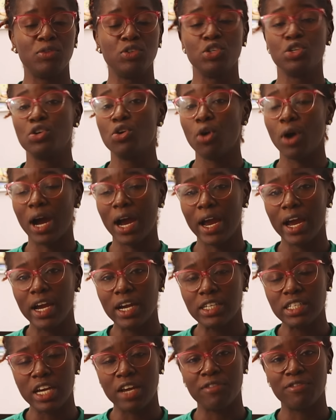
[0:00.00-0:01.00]
you go
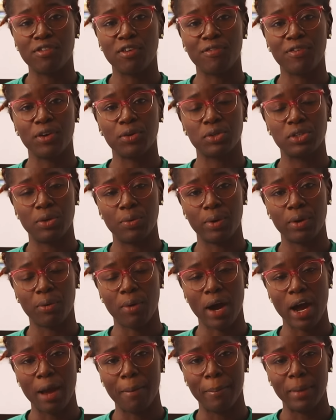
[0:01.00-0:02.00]
ahead and fulfill the
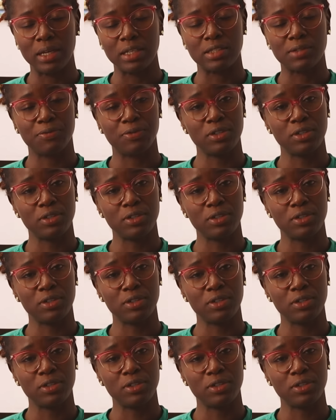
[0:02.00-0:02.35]
requirements.